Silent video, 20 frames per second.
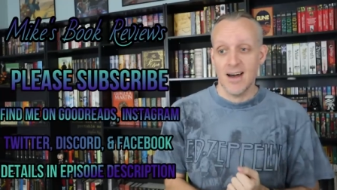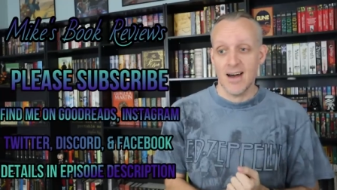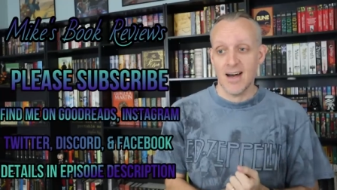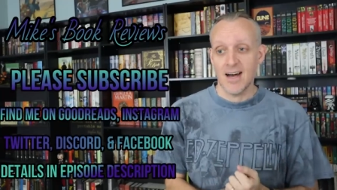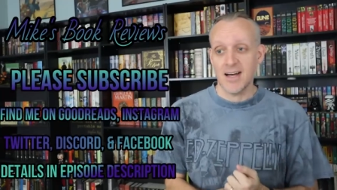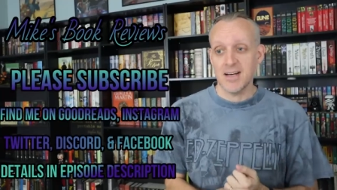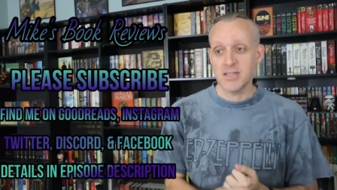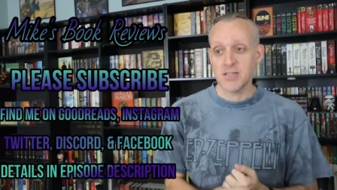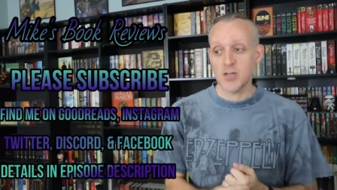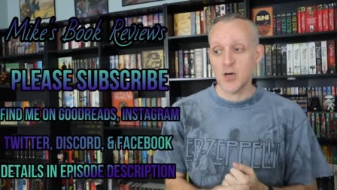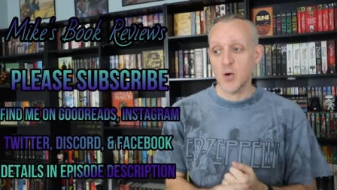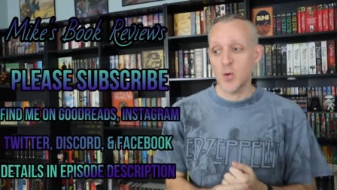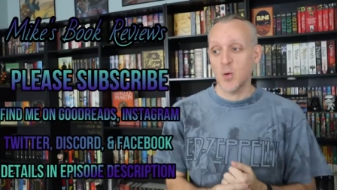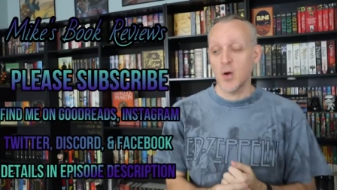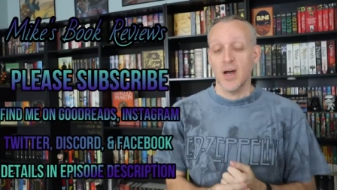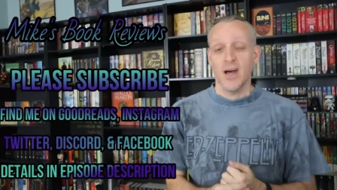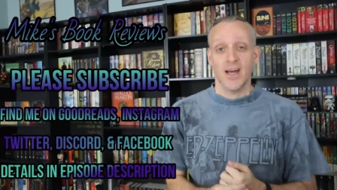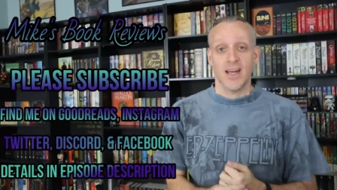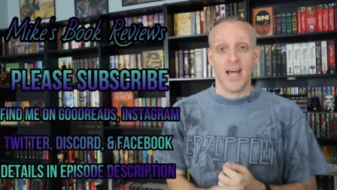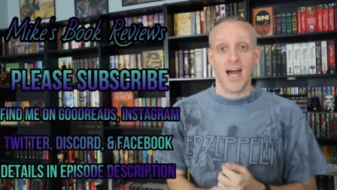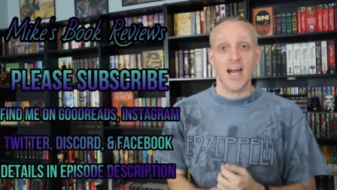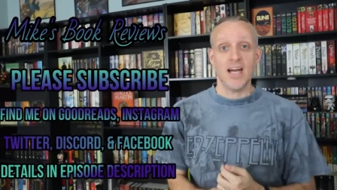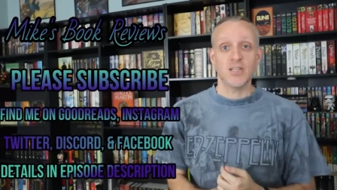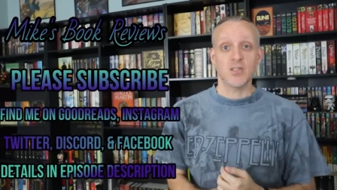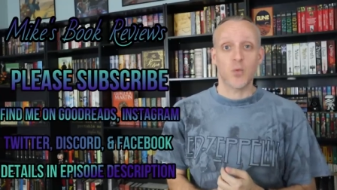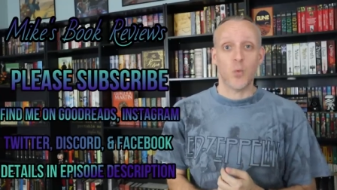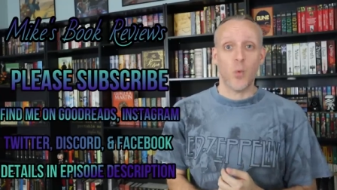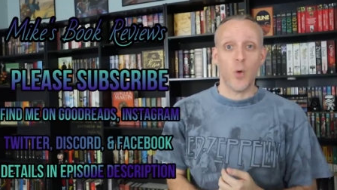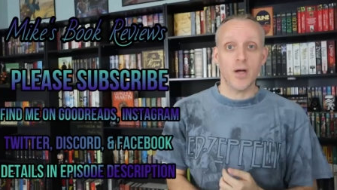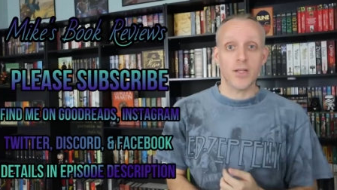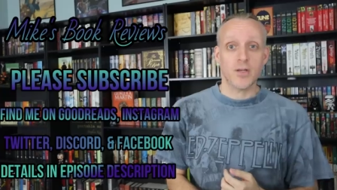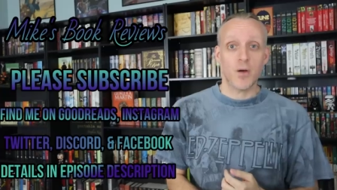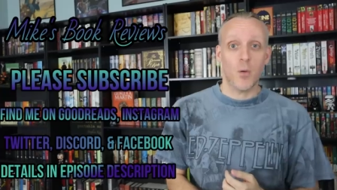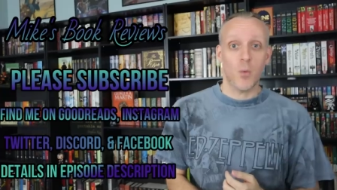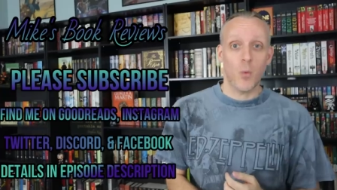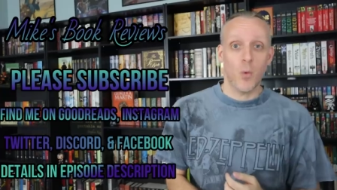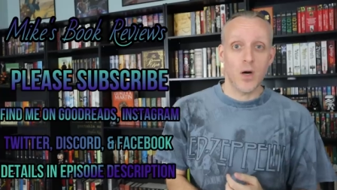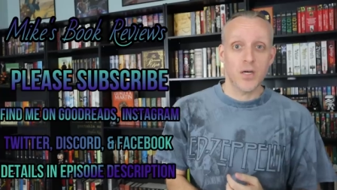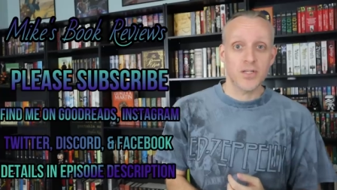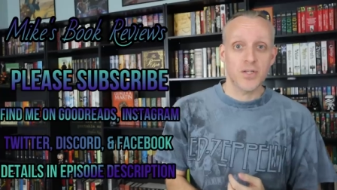Uh, so guys, what
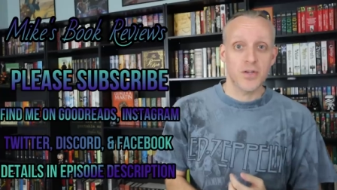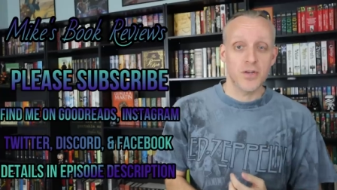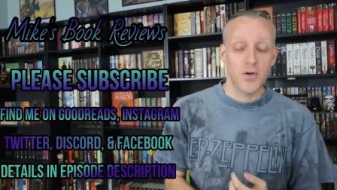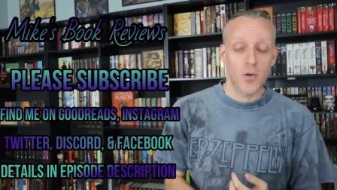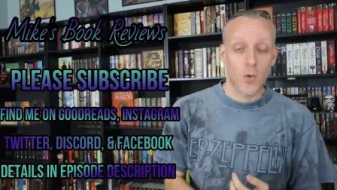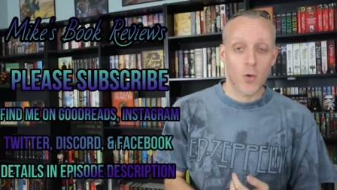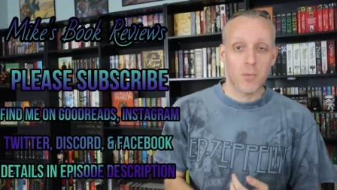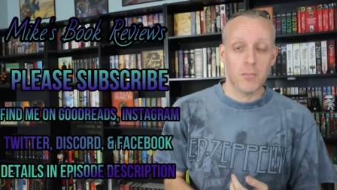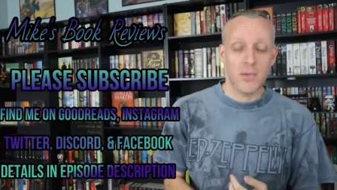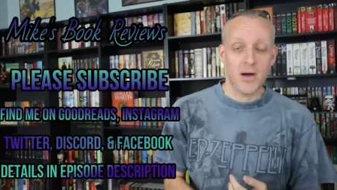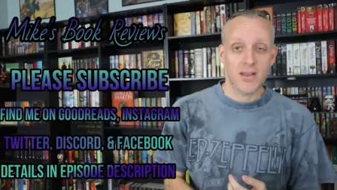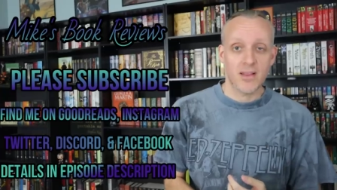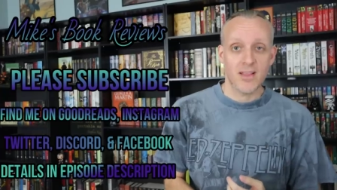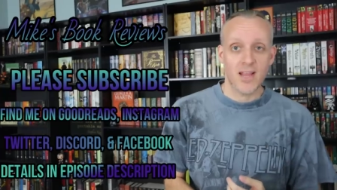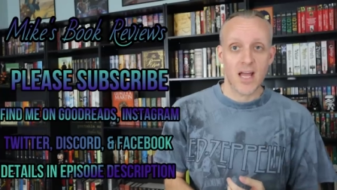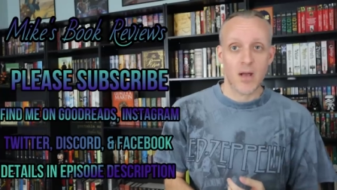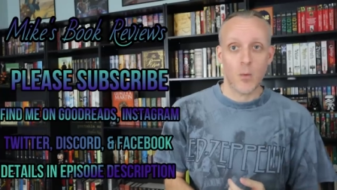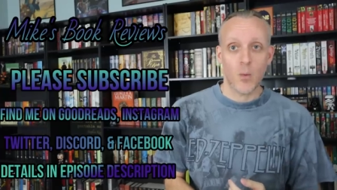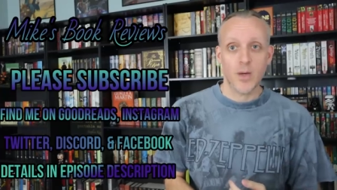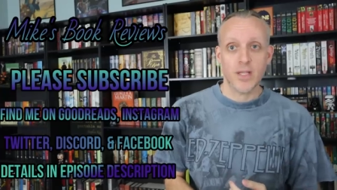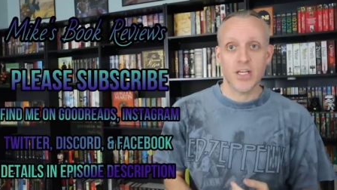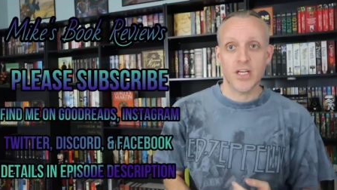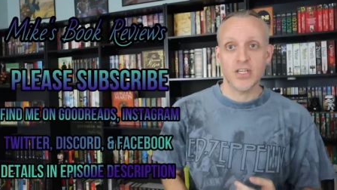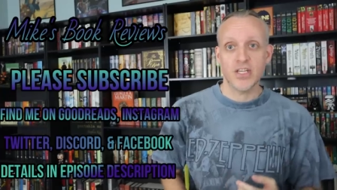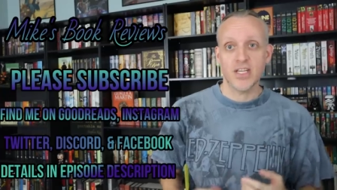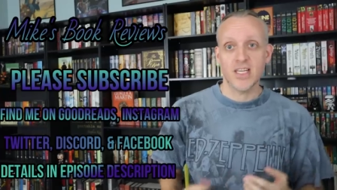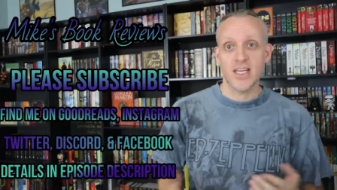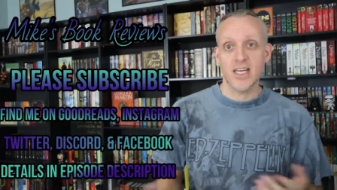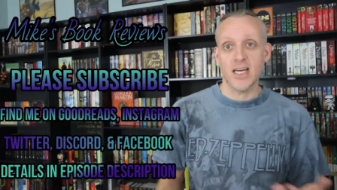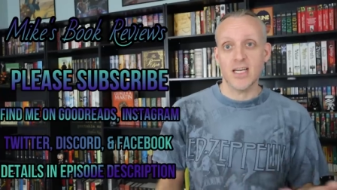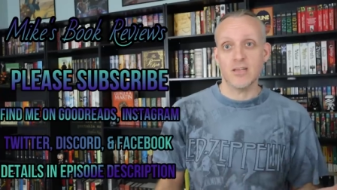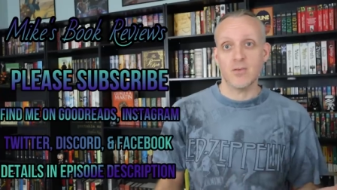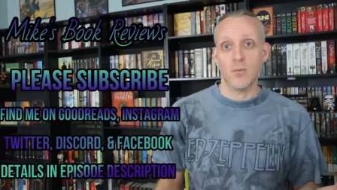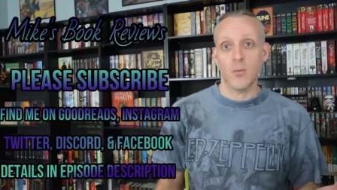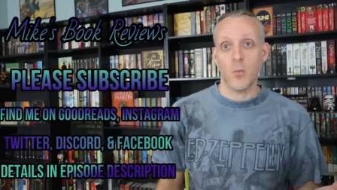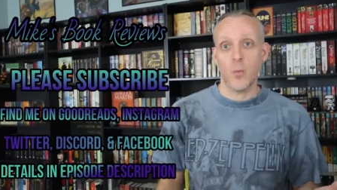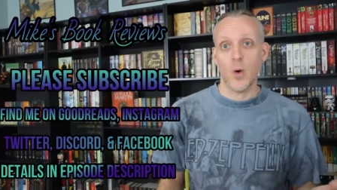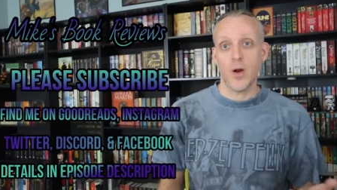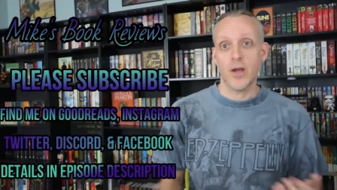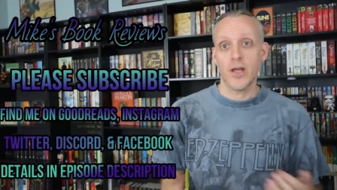was your month like? What did you get?
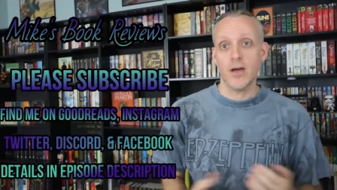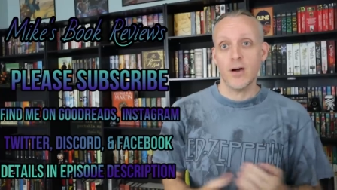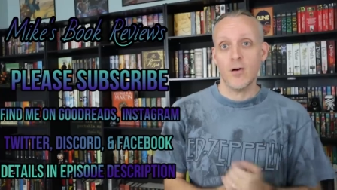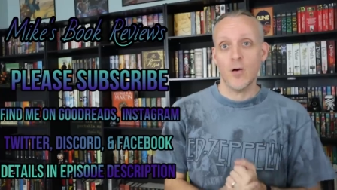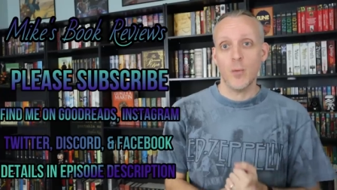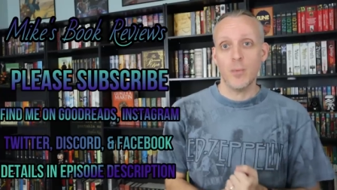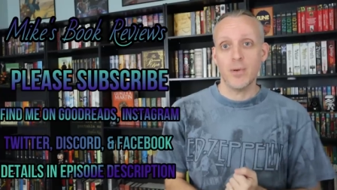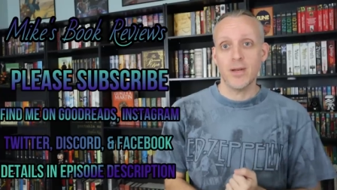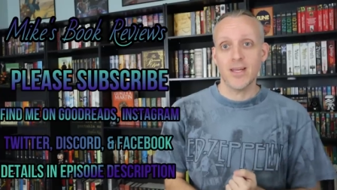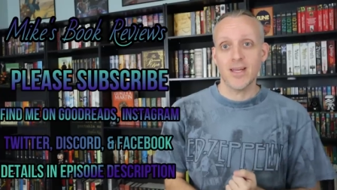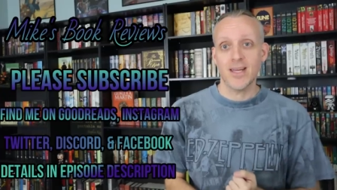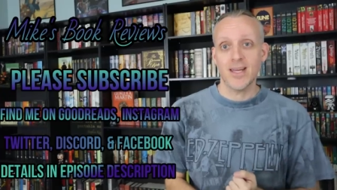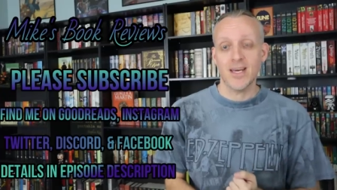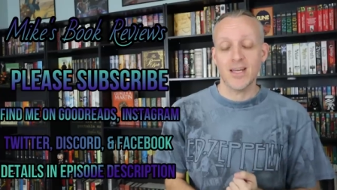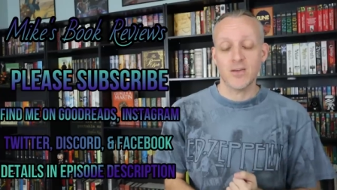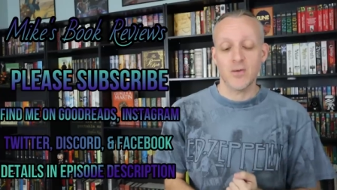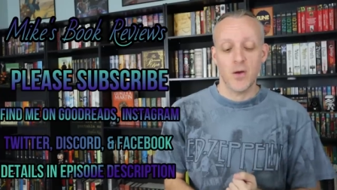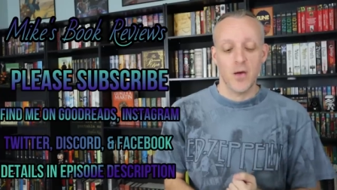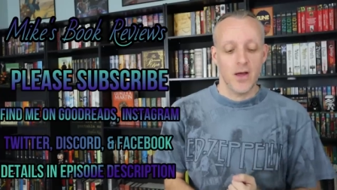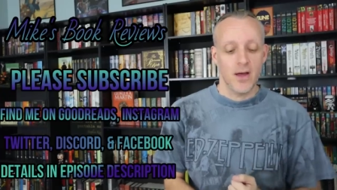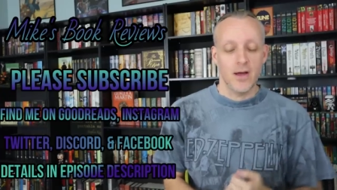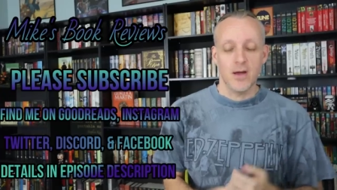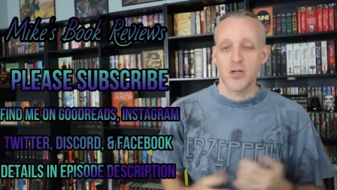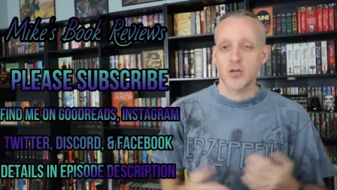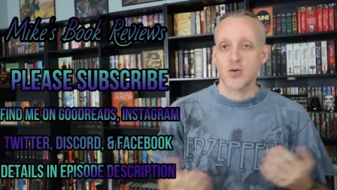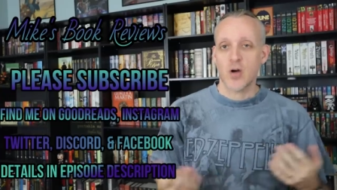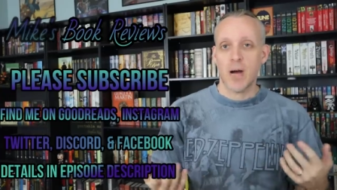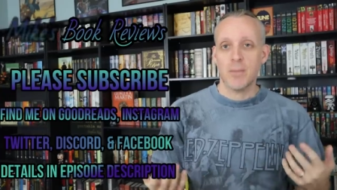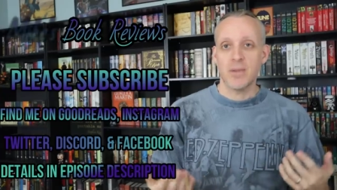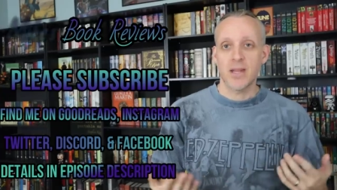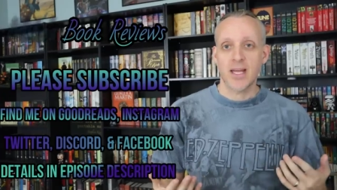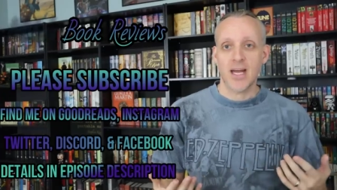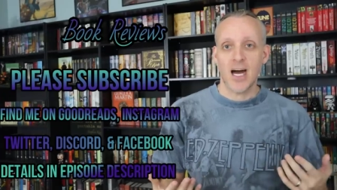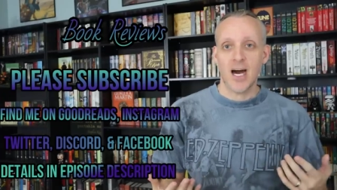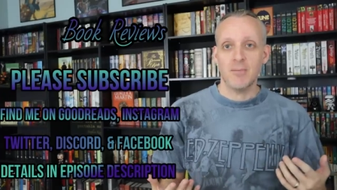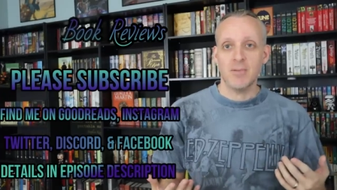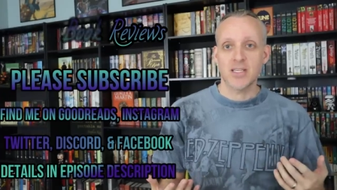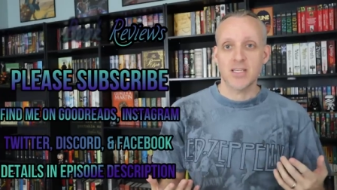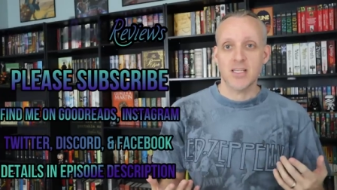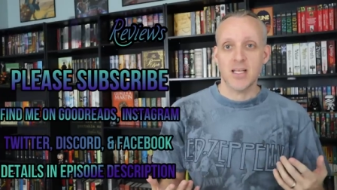What are you hoping to get? Drop in the
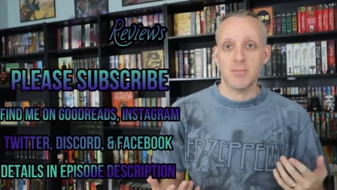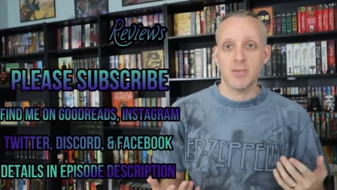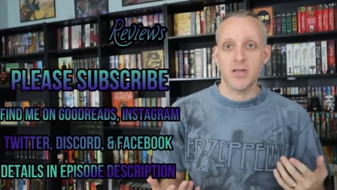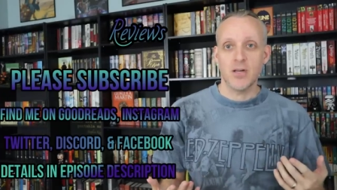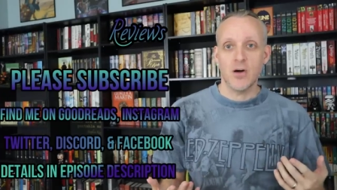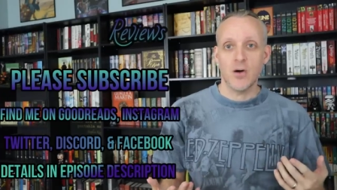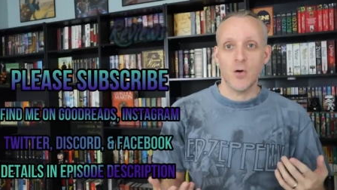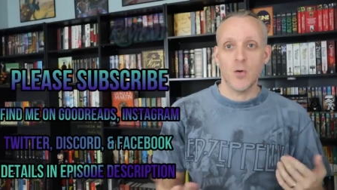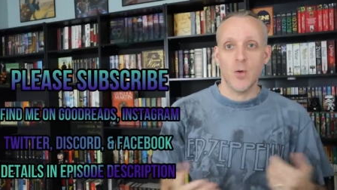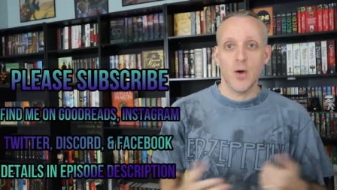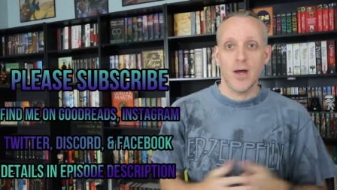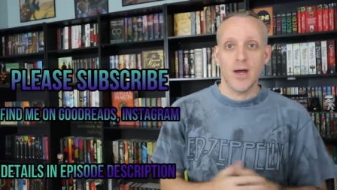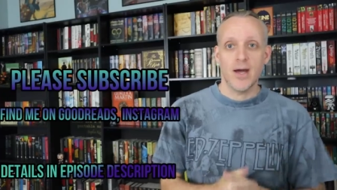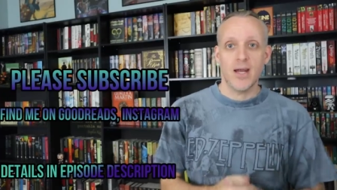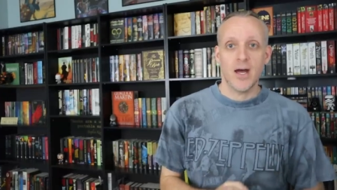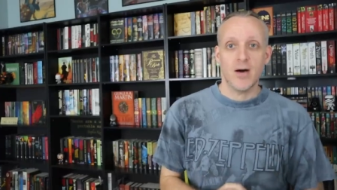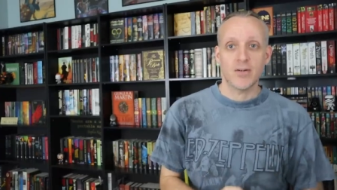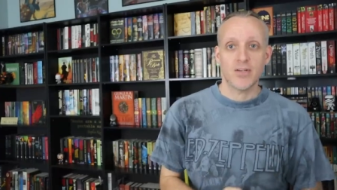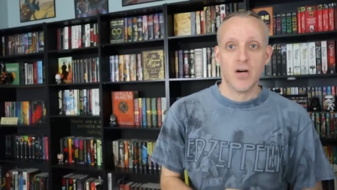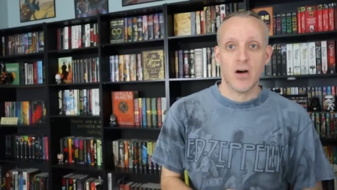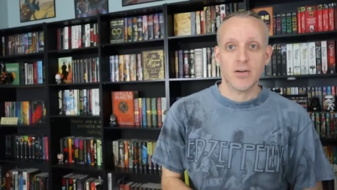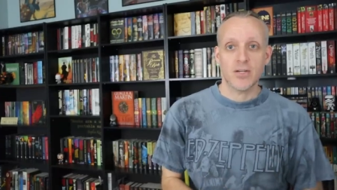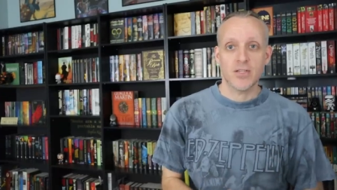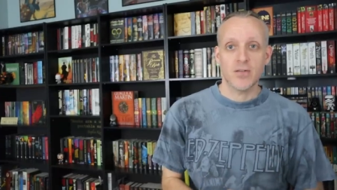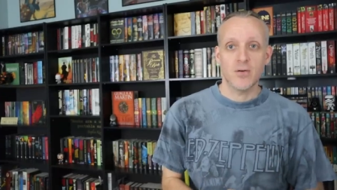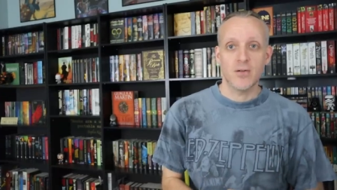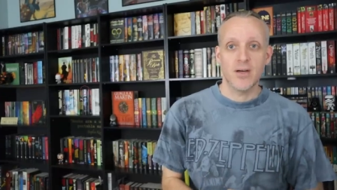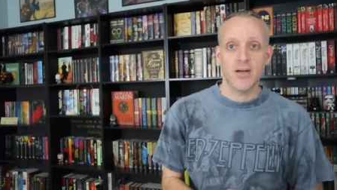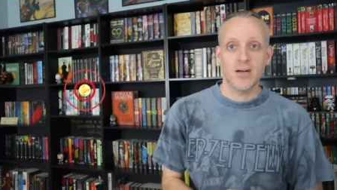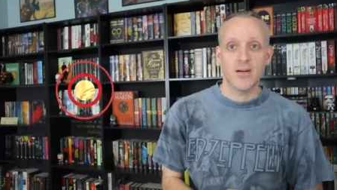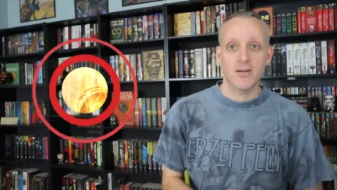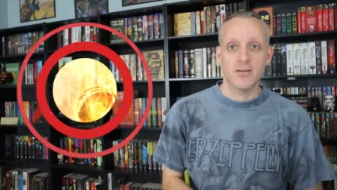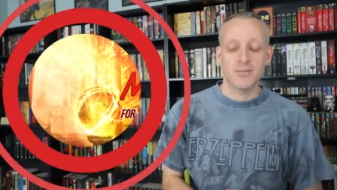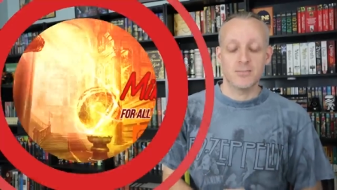comments and let me know, and I'll talk to you there.